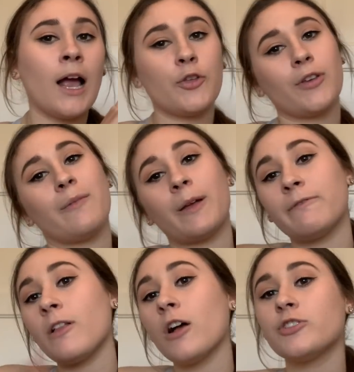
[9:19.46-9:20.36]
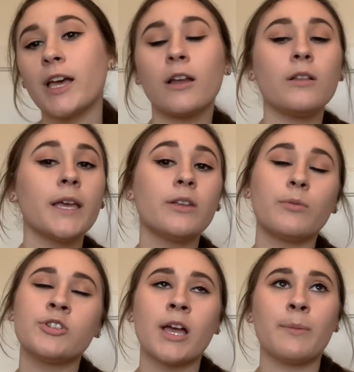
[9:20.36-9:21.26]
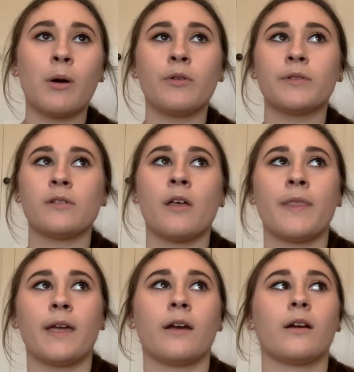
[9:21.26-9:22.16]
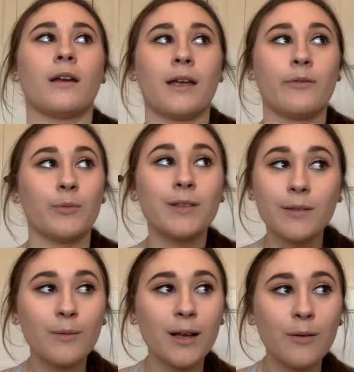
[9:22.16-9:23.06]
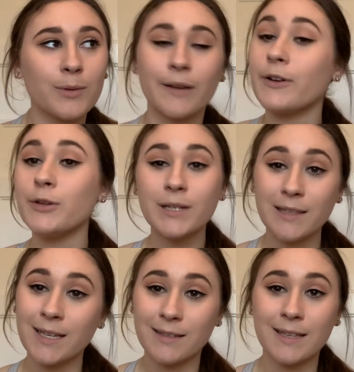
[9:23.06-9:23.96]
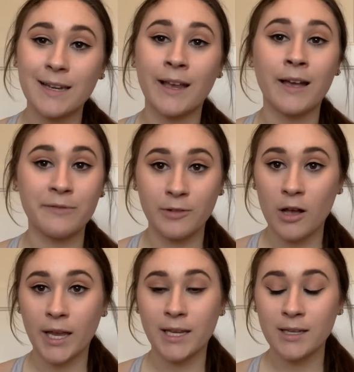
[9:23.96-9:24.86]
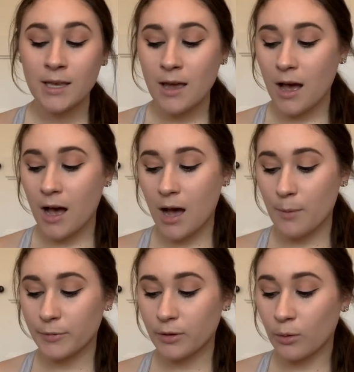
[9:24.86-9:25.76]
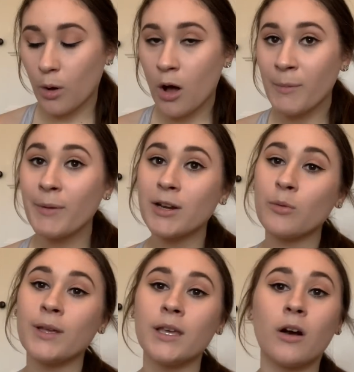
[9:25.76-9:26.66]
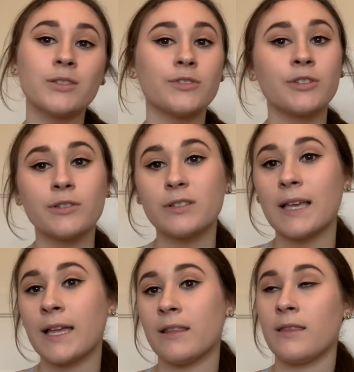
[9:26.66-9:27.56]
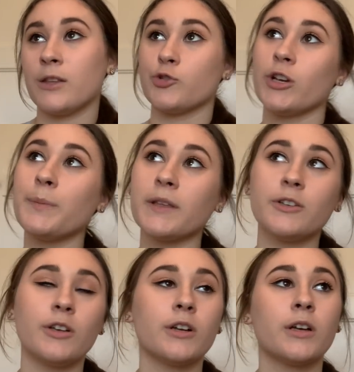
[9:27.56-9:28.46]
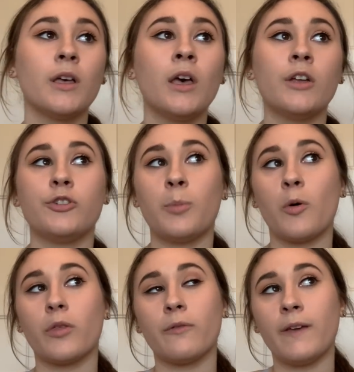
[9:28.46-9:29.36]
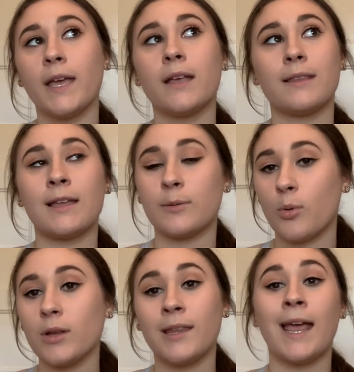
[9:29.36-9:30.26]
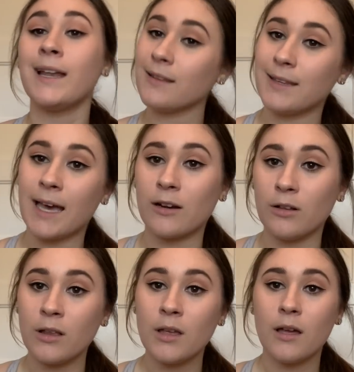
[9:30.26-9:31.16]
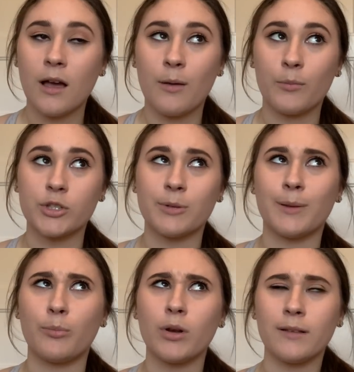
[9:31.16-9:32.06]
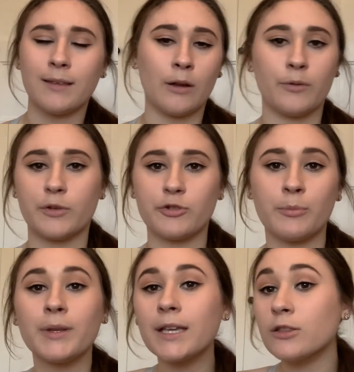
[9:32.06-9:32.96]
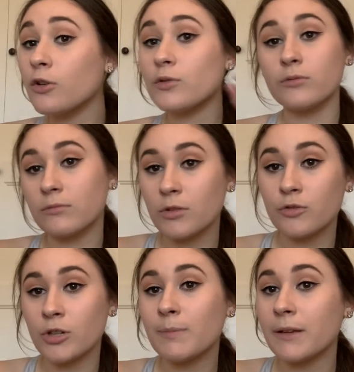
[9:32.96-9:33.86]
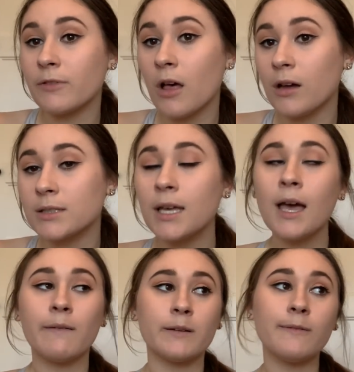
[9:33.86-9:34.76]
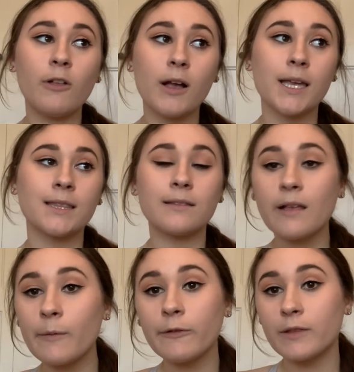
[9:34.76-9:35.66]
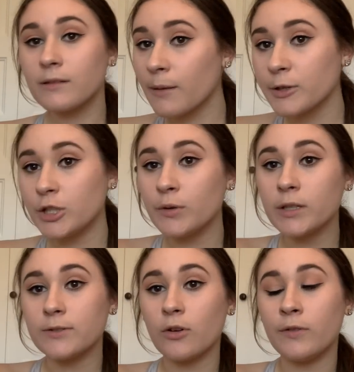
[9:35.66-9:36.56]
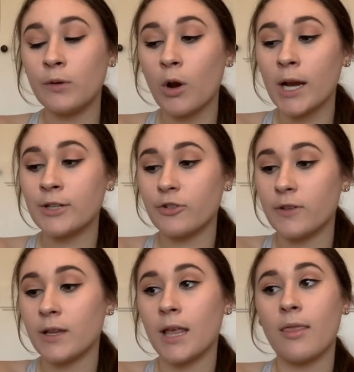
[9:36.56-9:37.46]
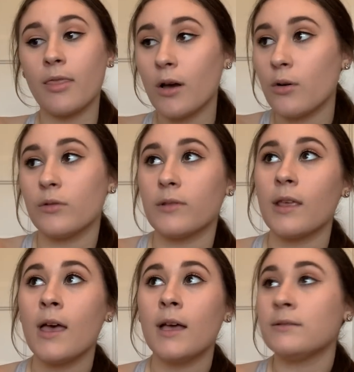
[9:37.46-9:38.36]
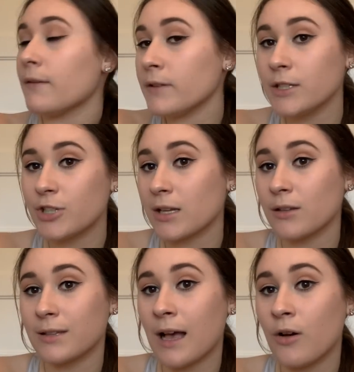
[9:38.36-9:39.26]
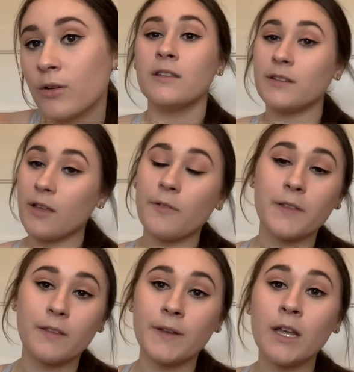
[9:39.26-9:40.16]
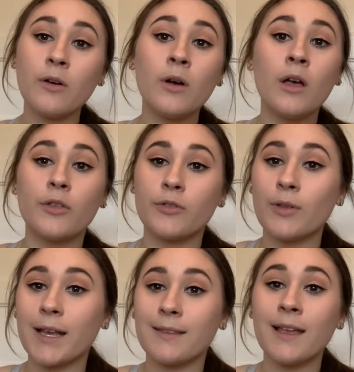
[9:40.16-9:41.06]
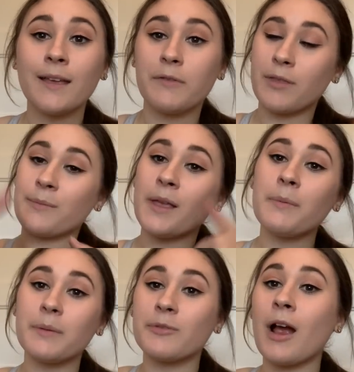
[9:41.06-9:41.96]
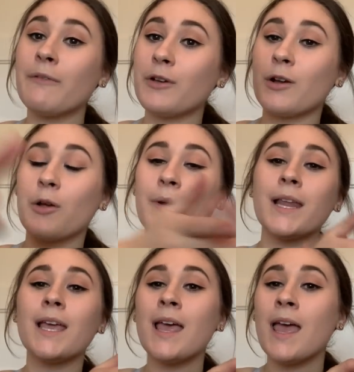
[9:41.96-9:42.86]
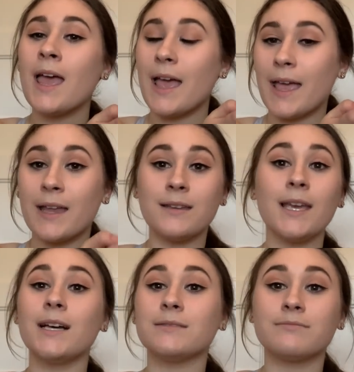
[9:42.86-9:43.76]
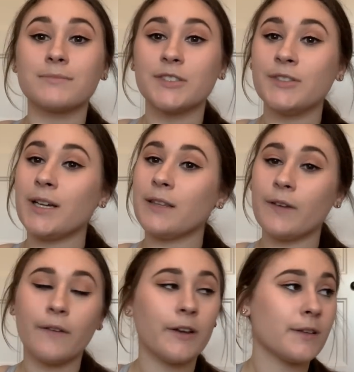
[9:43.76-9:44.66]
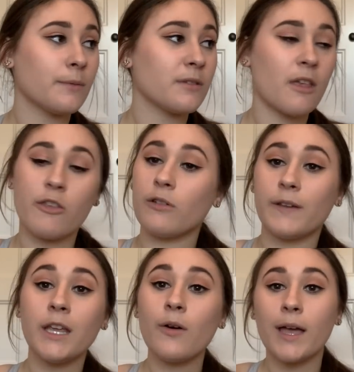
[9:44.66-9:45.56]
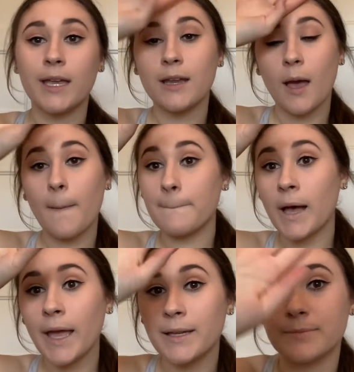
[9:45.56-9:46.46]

I also have my vlog channel linked, which I post on there every once in a while. Whenever I do anything exciting, I vlog it. Um, so all my Why Don't We concerts and the trips I took to both Vegas and to Portland and to Seattle, um, which, I mean, Portland, Seattle is one trip. But, like, those those trips I vlogged, I'm going to be vlogging in the summer for the summer tour. So if you are interested in those, definitely check those out. That's all for this video. So, like I said, give it a thumbs up, subscribe if you aren't already. And, yeah, see you guys very, very soon with another video. And bye.